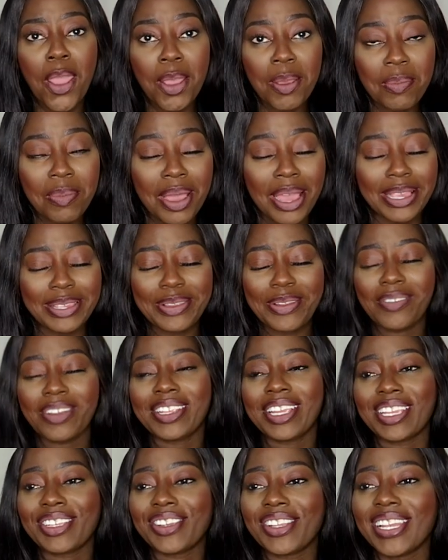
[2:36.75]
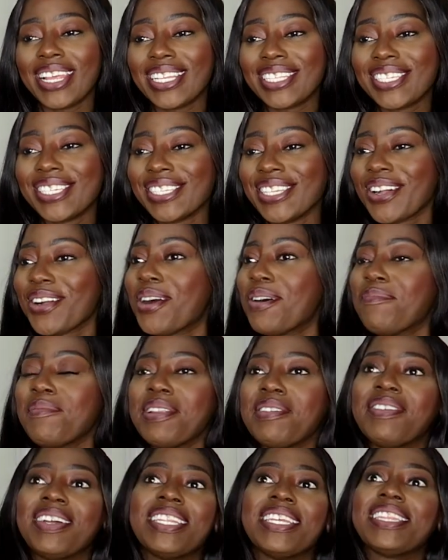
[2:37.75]
own personal rejection letters. I can't
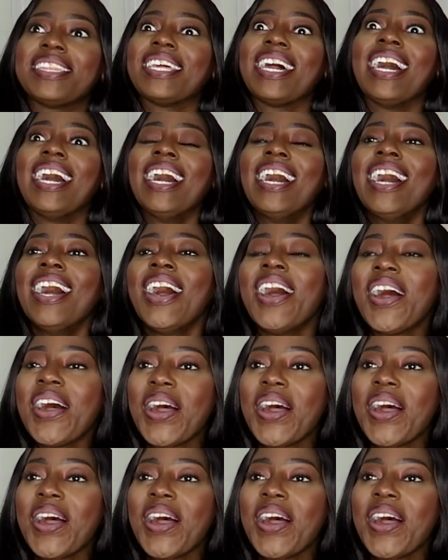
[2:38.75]
believe I did that.